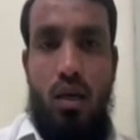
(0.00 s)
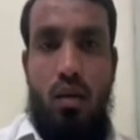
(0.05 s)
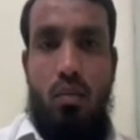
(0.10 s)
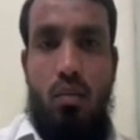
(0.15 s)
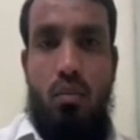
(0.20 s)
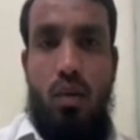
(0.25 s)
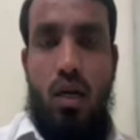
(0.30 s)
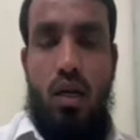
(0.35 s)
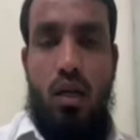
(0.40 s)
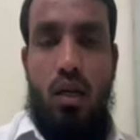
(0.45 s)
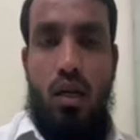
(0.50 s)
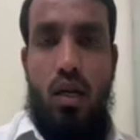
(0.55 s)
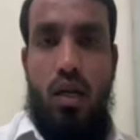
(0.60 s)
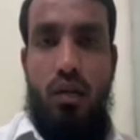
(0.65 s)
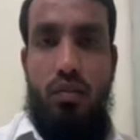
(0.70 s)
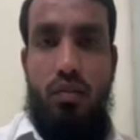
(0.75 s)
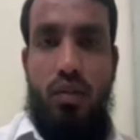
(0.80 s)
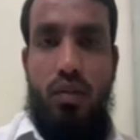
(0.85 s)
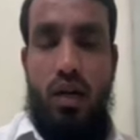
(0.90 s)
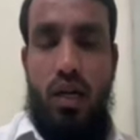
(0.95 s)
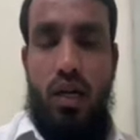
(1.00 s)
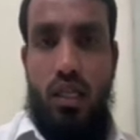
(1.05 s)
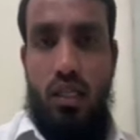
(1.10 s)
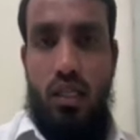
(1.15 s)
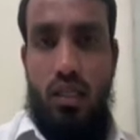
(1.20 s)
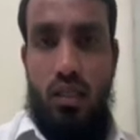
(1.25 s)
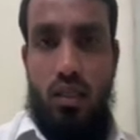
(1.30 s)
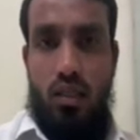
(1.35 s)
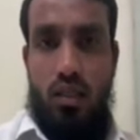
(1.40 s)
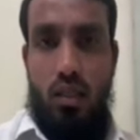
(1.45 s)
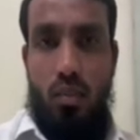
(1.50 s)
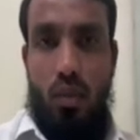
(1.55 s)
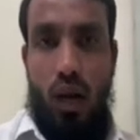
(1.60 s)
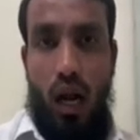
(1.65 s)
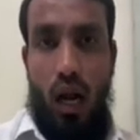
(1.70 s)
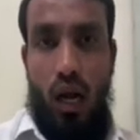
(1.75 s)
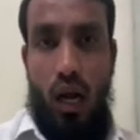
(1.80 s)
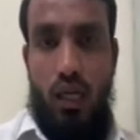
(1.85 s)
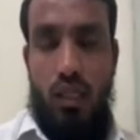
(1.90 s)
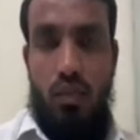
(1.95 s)
but if it is the
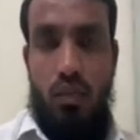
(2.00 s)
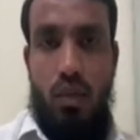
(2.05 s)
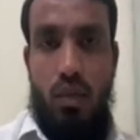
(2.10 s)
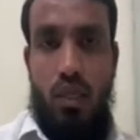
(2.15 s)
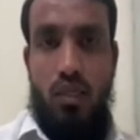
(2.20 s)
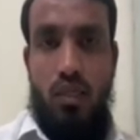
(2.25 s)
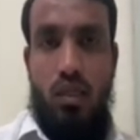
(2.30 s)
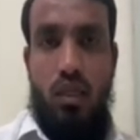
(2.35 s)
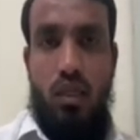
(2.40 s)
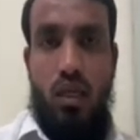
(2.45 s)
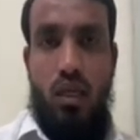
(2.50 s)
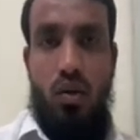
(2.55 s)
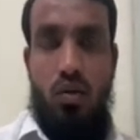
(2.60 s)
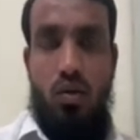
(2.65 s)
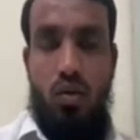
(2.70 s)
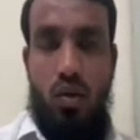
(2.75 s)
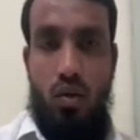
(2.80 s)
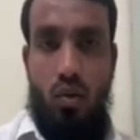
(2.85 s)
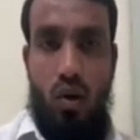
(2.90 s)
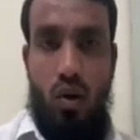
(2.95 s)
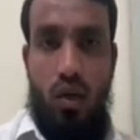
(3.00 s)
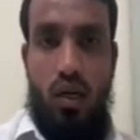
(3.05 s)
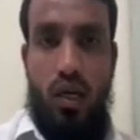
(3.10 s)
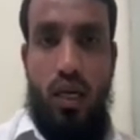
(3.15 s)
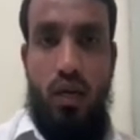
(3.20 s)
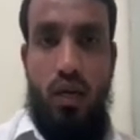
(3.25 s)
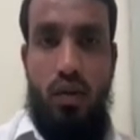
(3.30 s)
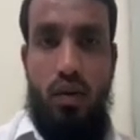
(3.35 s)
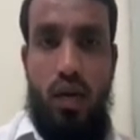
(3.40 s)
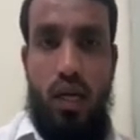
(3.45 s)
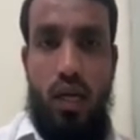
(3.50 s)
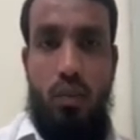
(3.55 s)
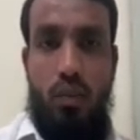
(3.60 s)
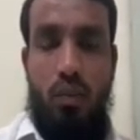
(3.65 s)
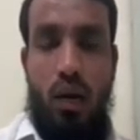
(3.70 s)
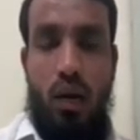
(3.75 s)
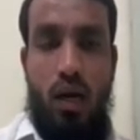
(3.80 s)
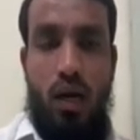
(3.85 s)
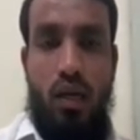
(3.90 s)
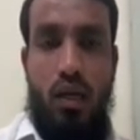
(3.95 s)
plant is present into the water, aquatic
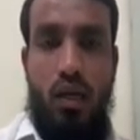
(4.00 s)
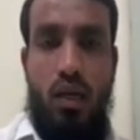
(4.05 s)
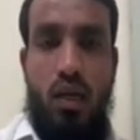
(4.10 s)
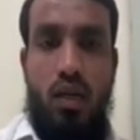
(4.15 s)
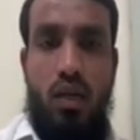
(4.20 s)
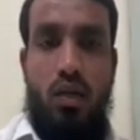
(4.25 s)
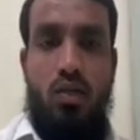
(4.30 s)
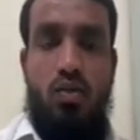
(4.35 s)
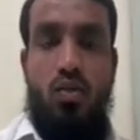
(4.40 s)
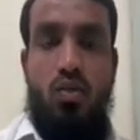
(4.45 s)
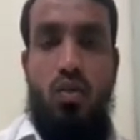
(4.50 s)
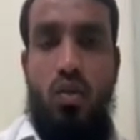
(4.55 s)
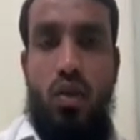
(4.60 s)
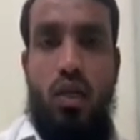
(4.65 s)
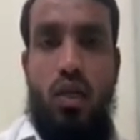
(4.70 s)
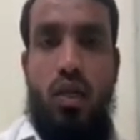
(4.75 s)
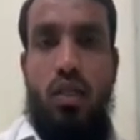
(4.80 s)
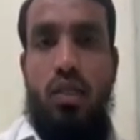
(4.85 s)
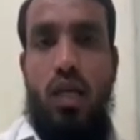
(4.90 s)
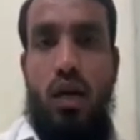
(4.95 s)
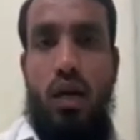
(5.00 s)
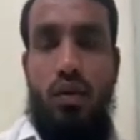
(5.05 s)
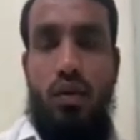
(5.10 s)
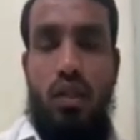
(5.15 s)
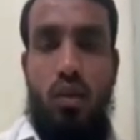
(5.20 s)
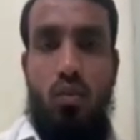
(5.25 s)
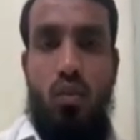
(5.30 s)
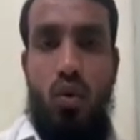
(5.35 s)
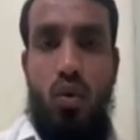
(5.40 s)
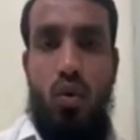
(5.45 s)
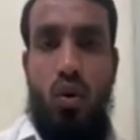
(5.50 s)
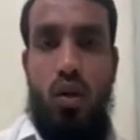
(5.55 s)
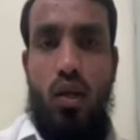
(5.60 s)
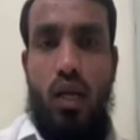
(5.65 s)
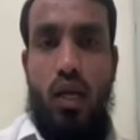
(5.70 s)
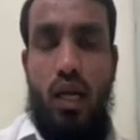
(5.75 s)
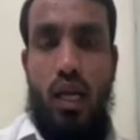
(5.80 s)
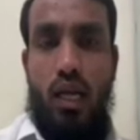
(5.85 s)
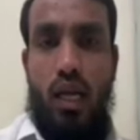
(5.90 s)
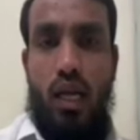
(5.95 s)
plant, so it is having the more
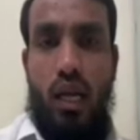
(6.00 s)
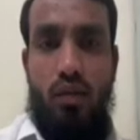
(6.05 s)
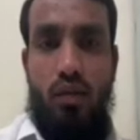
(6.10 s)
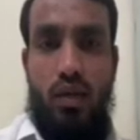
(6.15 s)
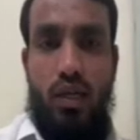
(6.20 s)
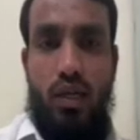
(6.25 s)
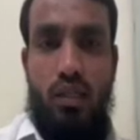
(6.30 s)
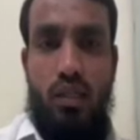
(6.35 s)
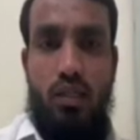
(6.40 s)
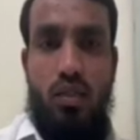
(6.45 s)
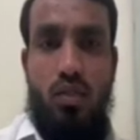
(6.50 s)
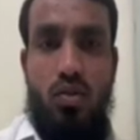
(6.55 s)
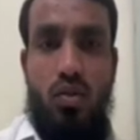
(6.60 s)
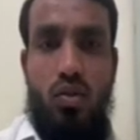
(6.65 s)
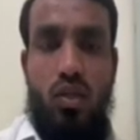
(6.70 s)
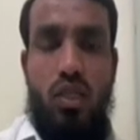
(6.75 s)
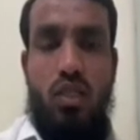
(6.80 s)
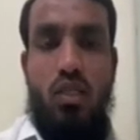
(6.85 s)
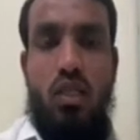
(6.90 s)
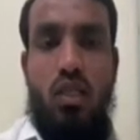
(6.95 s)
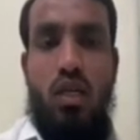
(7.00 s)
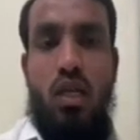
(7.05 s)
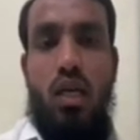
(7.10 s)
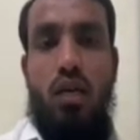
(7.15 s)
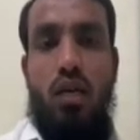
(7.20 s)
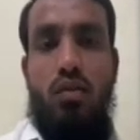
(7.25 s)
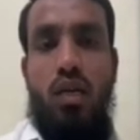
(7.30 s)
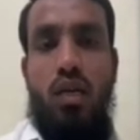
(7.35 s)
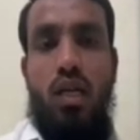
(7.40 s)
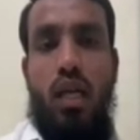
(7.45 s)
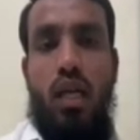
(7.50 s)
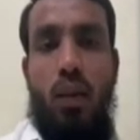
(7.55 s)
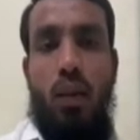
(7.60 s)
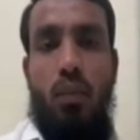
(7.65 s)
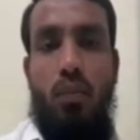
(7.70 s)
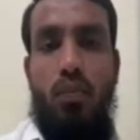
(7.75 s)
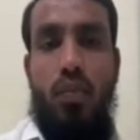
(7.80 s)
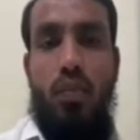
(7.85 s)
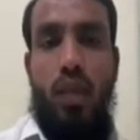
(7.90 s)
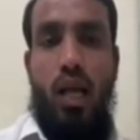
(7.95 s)
air cavities, so it is the given
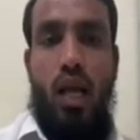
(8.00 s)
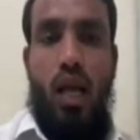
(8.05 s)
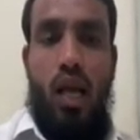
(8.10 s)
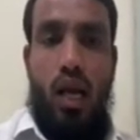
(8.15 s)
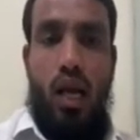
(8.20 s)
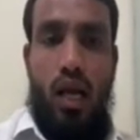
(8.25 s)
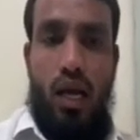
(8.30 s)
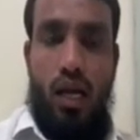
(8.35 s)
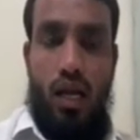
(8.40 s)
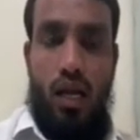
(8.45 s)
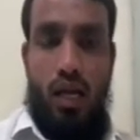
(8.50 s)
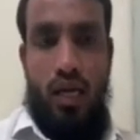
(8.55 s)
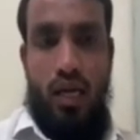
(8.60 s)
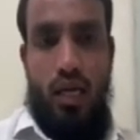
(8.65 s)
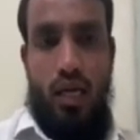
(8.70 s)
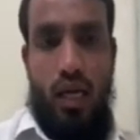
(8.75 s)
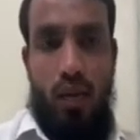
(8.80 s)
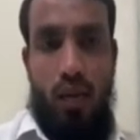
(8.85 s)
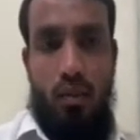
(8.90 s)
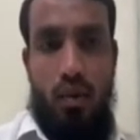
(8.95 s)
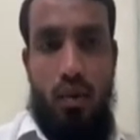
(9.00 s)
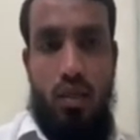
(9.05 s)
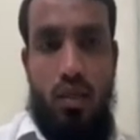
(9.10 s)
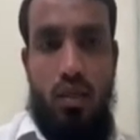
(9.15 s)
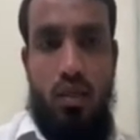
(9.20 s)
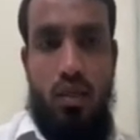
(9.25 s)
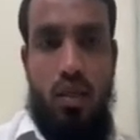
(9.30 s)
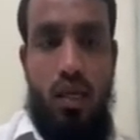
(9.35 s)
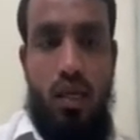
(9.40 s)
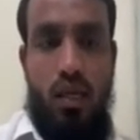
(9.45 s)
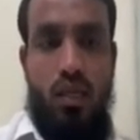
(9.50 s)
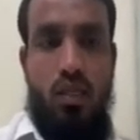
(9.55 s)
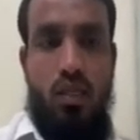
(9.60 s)
name Aerenchyma. Right?